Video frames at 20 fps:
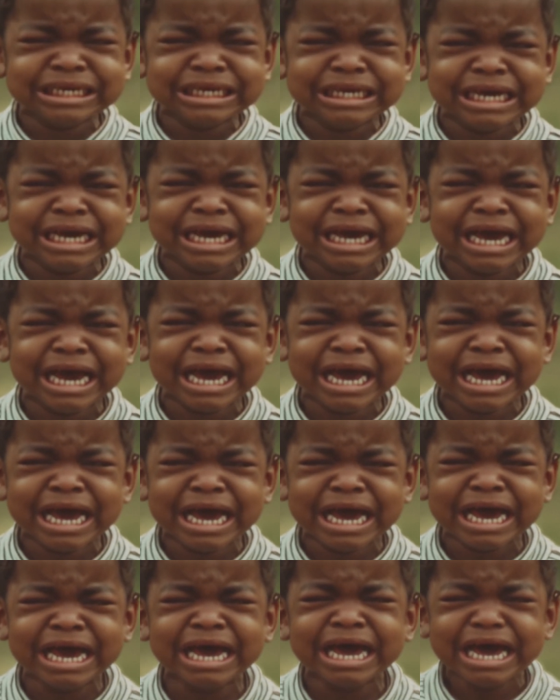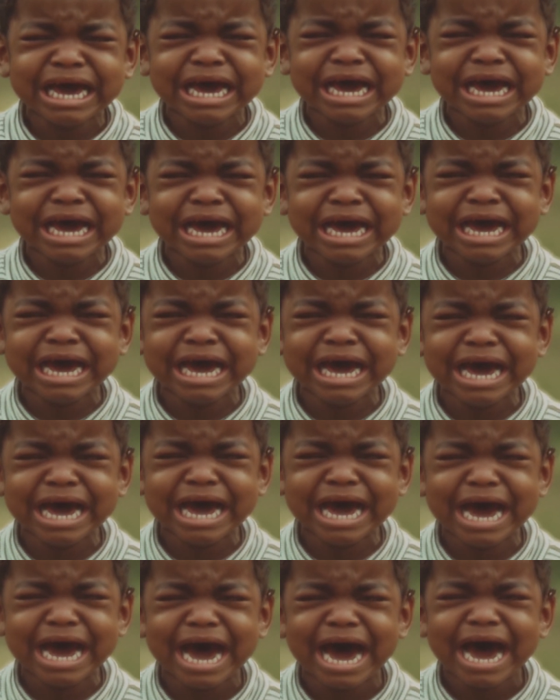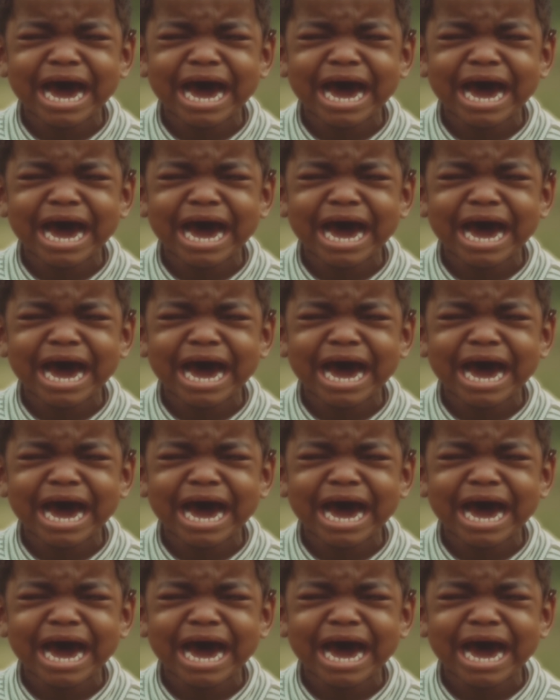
don't even come close to